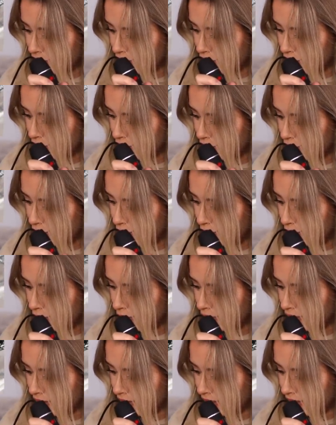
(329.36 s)
too...
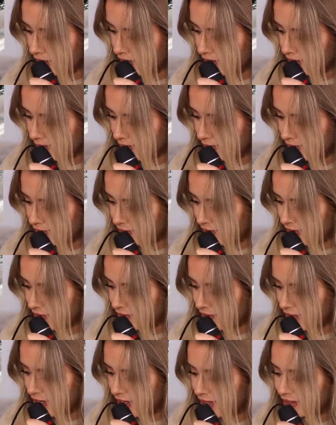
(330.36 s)
Okay, there's a bit of fluff
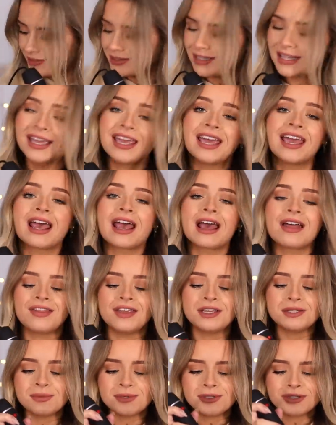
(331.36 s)
there.
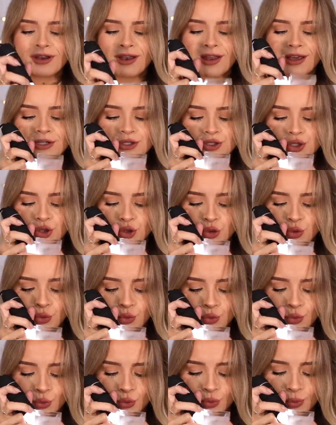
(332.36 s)
These ones don't look
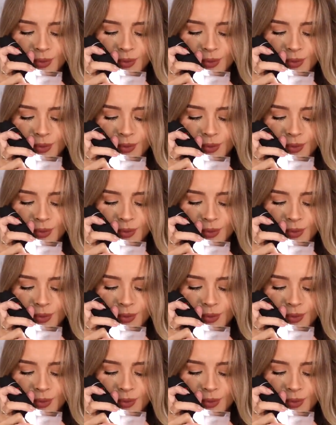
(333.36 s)
too